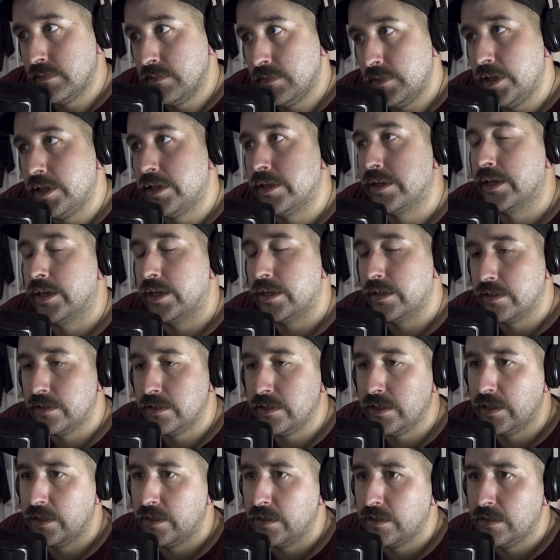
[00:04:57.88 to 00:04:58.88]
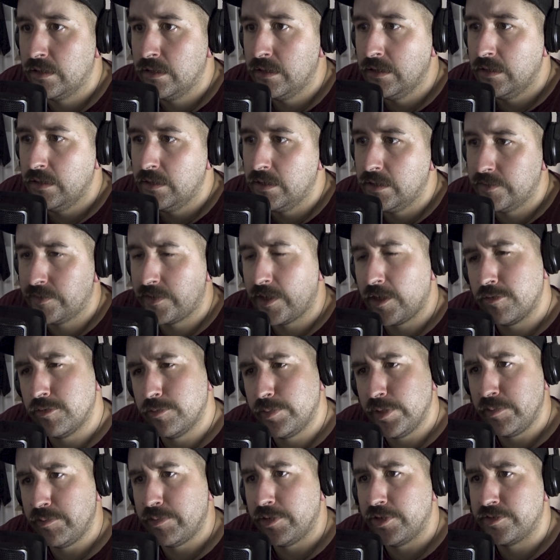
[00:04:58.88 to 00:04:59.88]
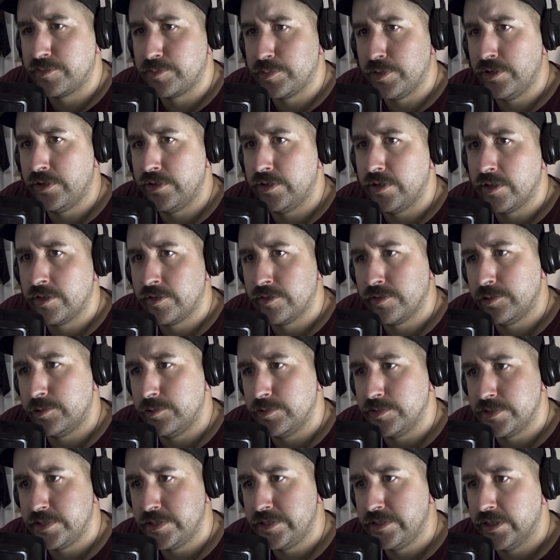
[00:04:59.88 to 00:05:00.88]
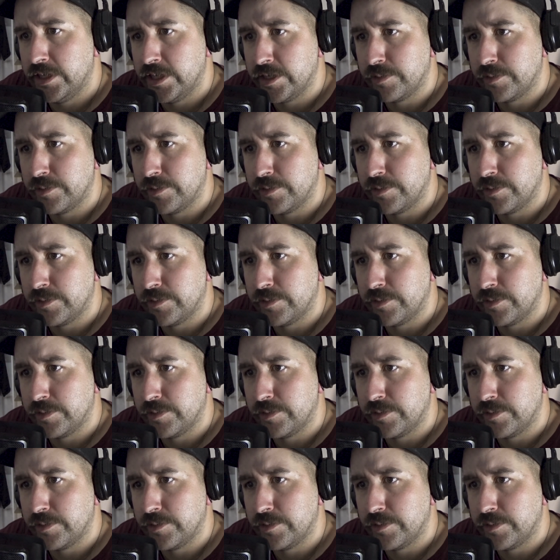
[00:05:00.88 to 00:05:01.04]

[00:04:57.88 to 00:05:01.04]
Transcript: Yeah, okay, yeah. Has that all been postponed? I thought it was in